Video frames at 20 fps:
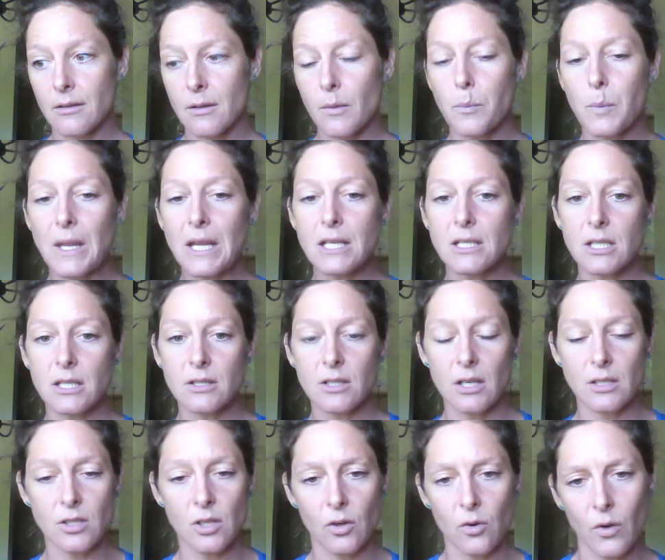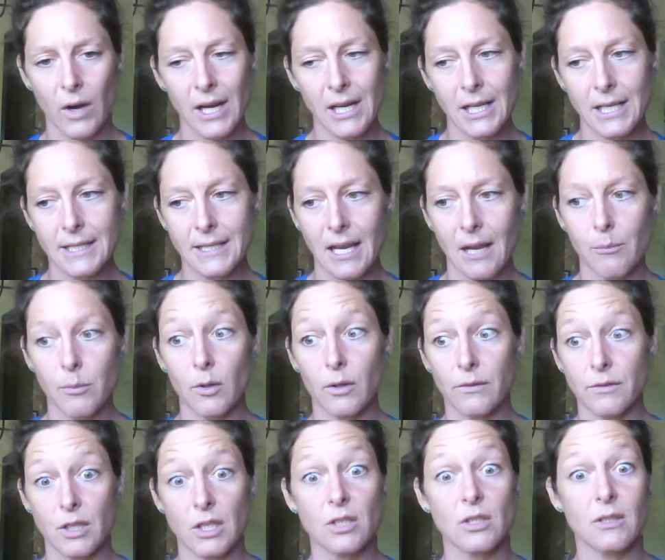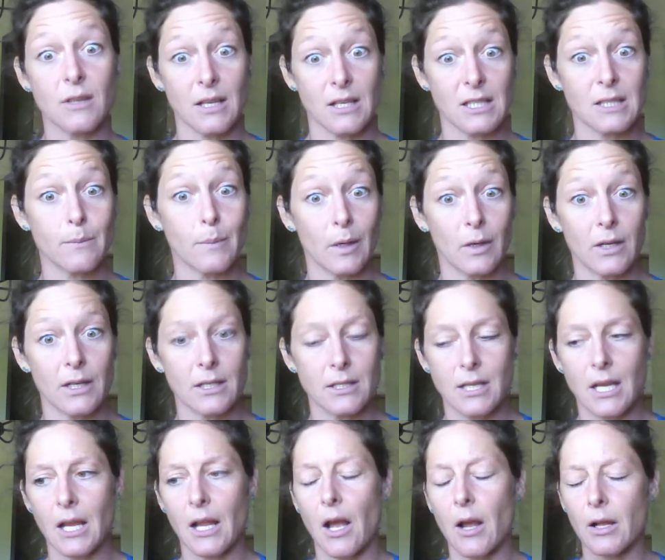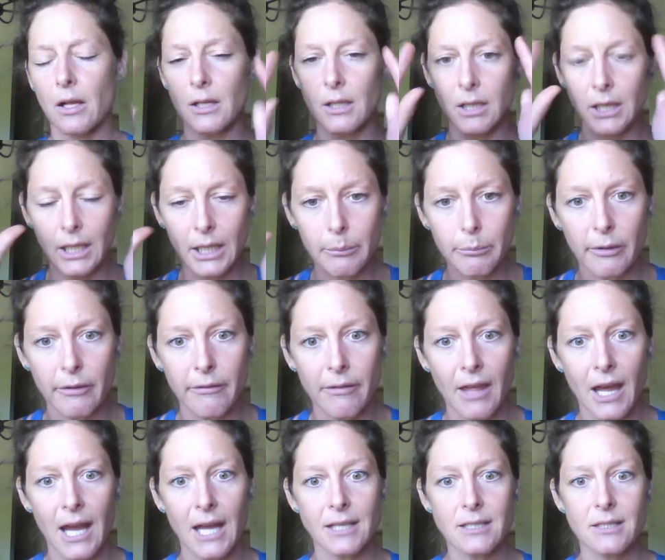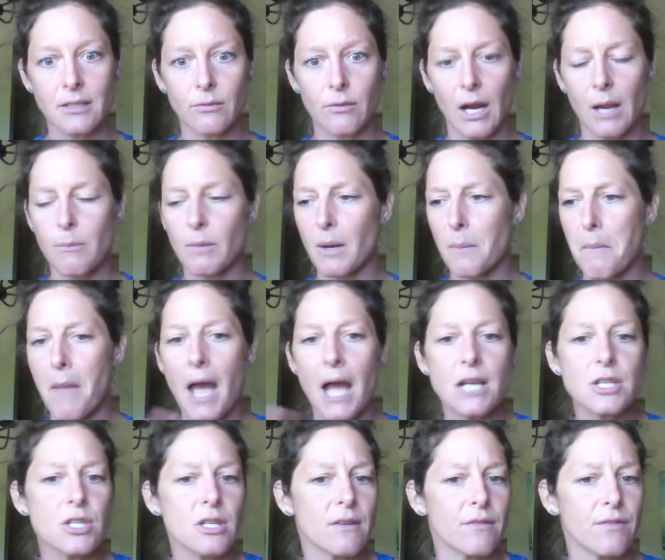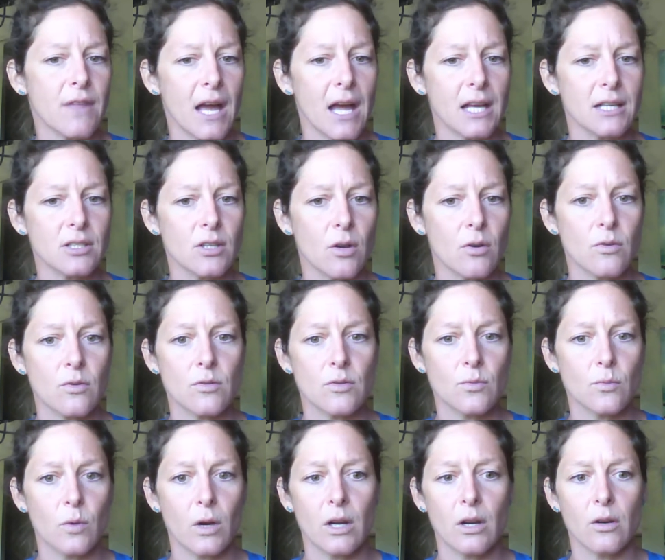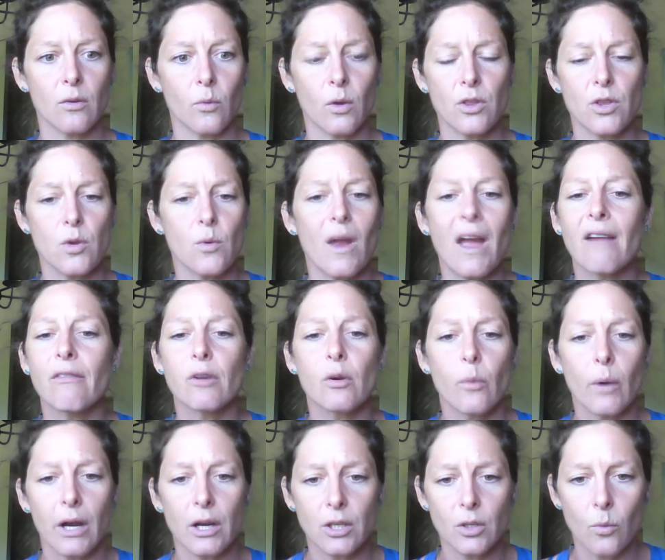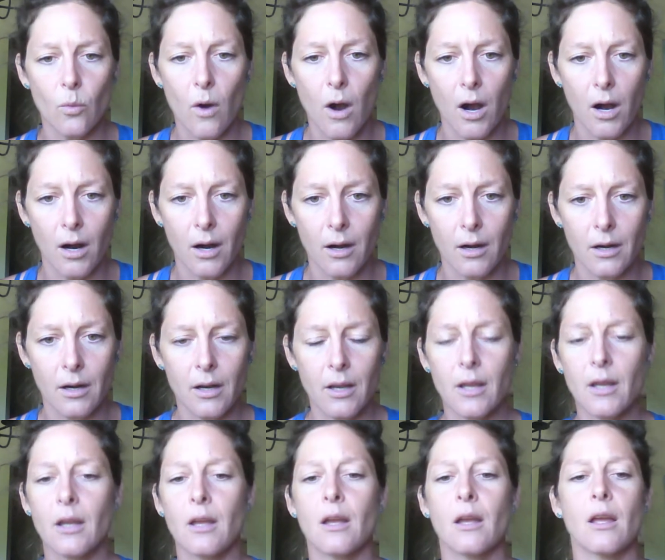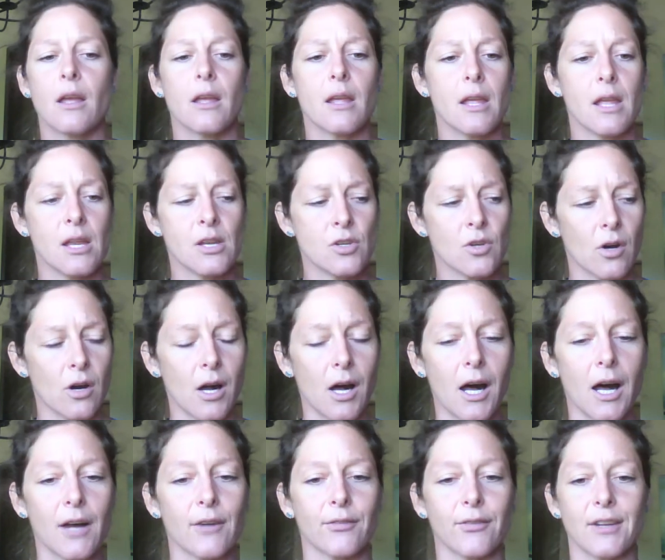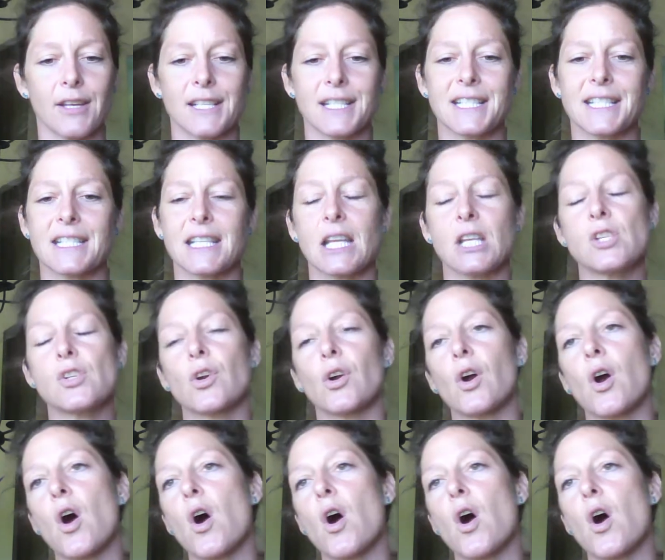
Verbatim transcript: The beach is such a great example of just experiencing a clip of that, right? But imagine if that goes with you everywhere you are, in your office, in your